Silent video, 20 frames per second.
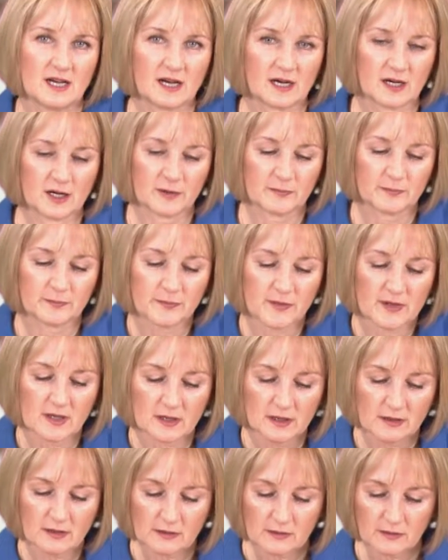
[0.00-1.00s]
To
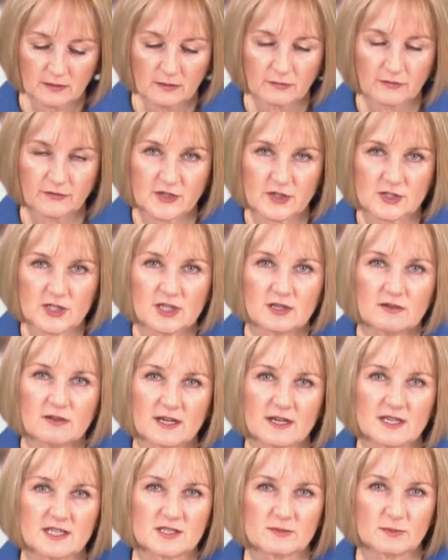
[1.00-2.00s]
do
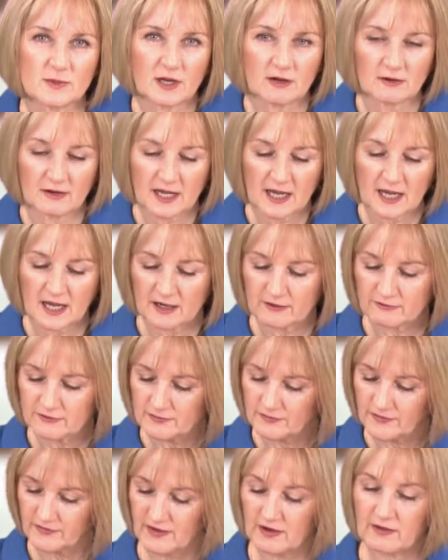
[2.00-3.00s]
this, we only have
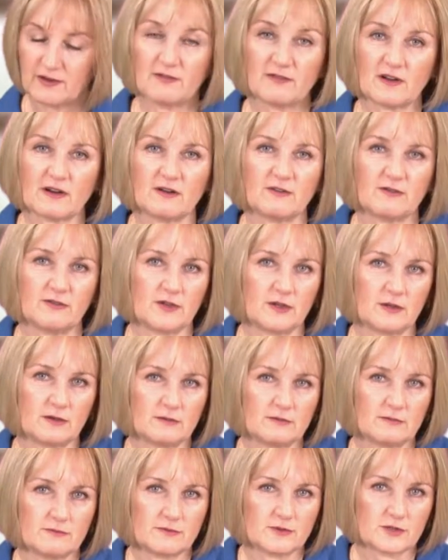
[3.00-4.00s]
very
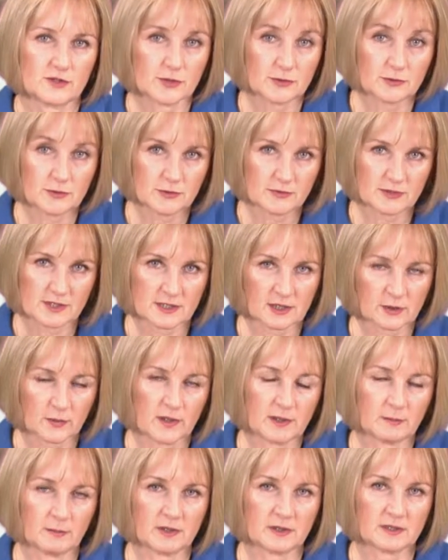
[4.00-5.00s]
few tools and
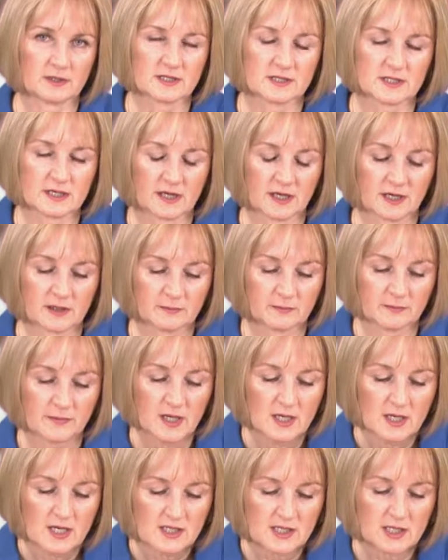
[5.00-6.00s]
equipment,
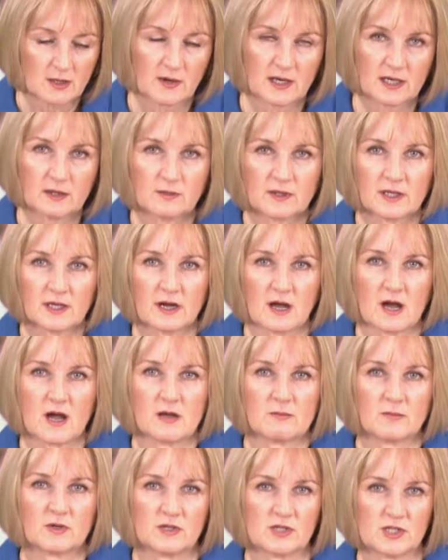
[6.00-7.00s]
so anyone at
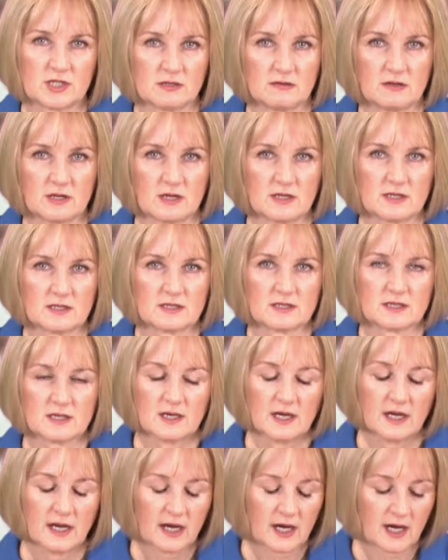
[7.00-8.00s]
home could do this
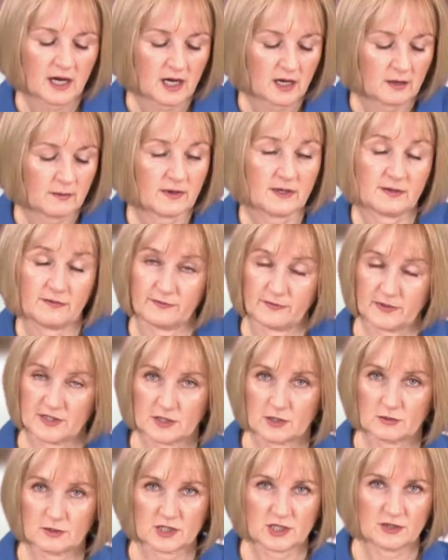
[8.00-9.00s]

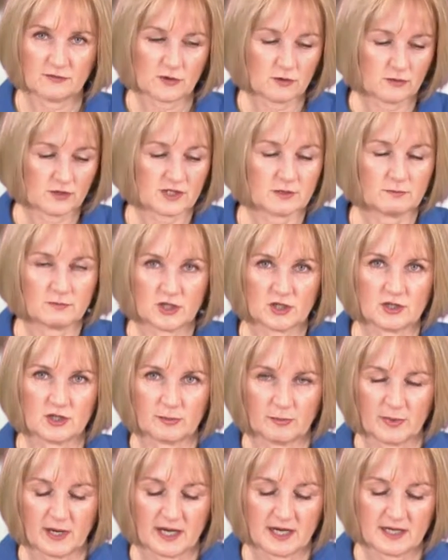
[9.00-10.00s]
as long as you've got some sugar
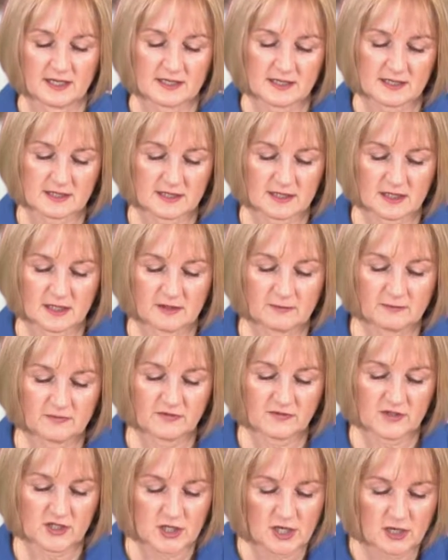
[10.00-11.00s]
paste. I
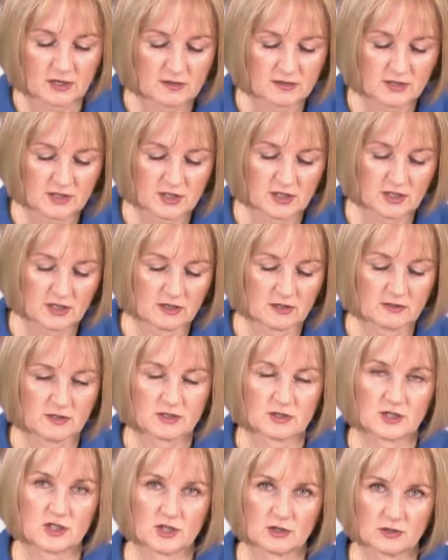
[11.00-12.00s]
chose to
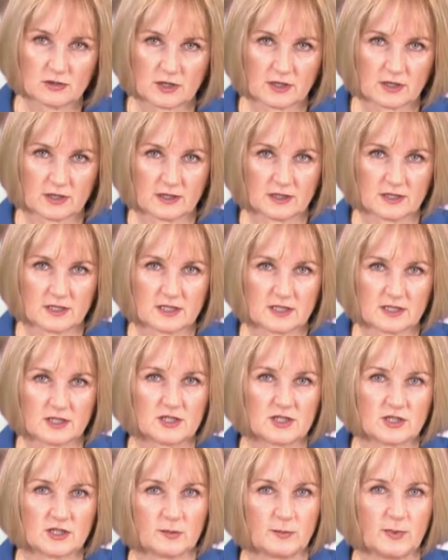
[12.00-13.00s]
use chocolate
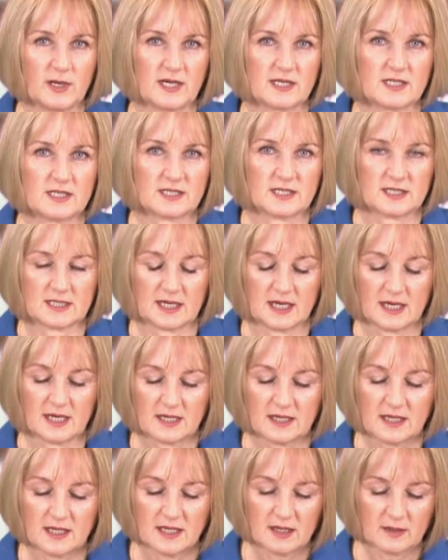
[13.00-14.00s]
sugar paste
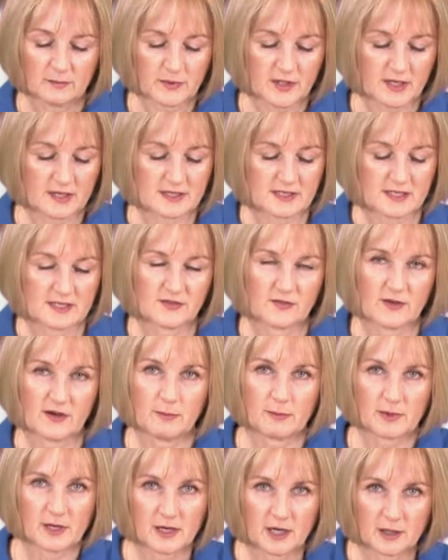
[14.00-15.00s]
today because it's very
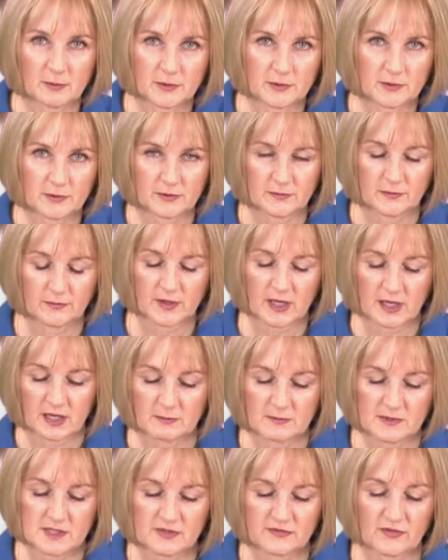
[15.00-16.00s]
pliable,
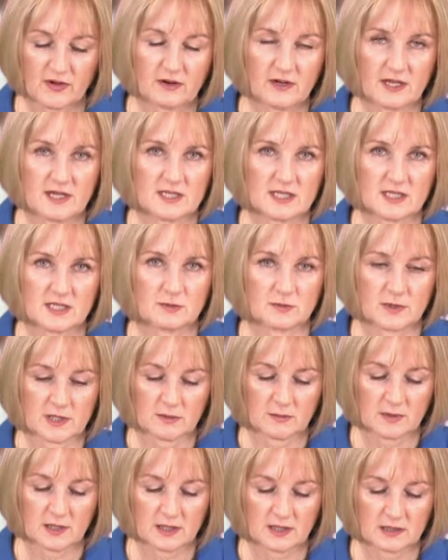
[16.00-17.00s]
it's very easy to
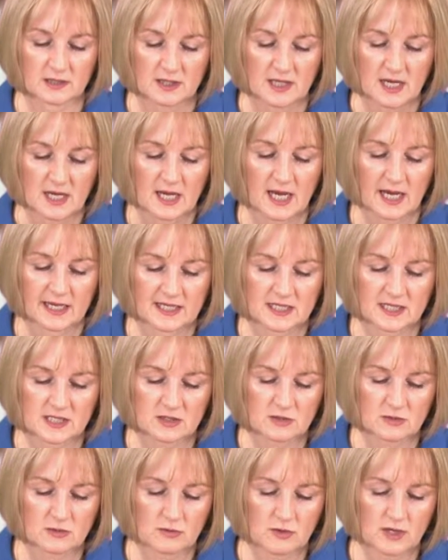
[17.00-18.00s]
work with, and it's
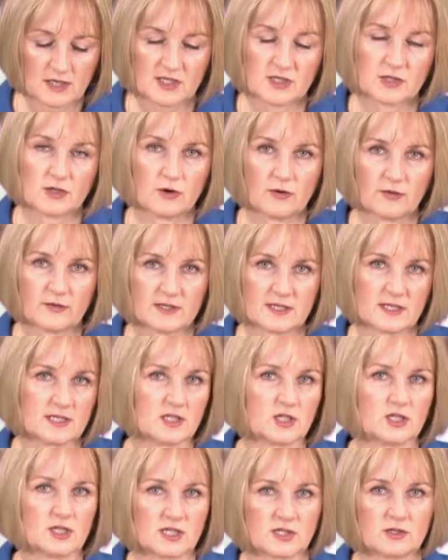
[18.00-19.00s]
not as soft
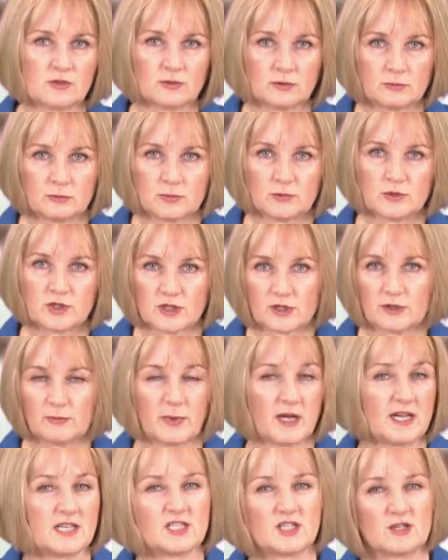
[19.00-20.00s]
as just normal sugar
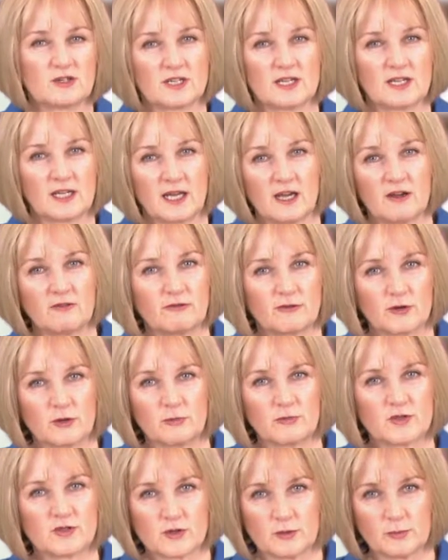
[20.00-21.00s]
paste you can get
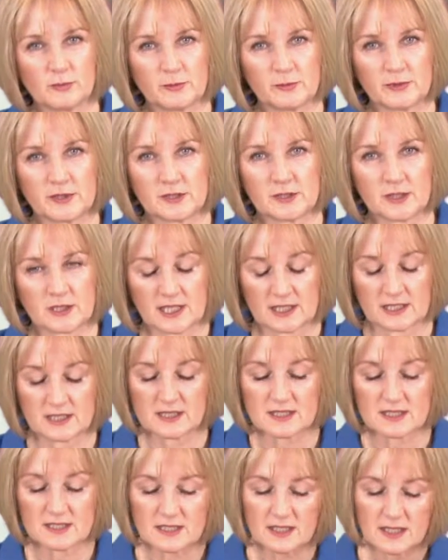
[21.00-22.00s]
from the
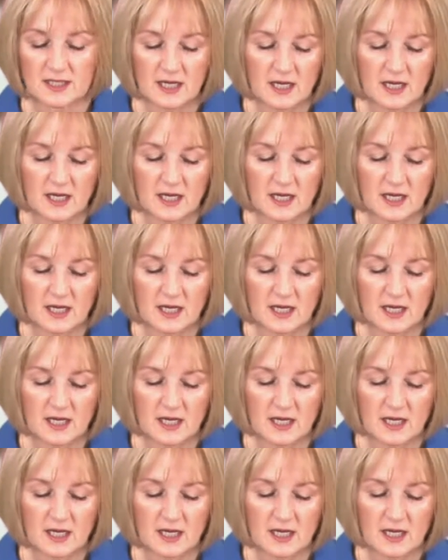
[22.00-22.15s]
supermarkets.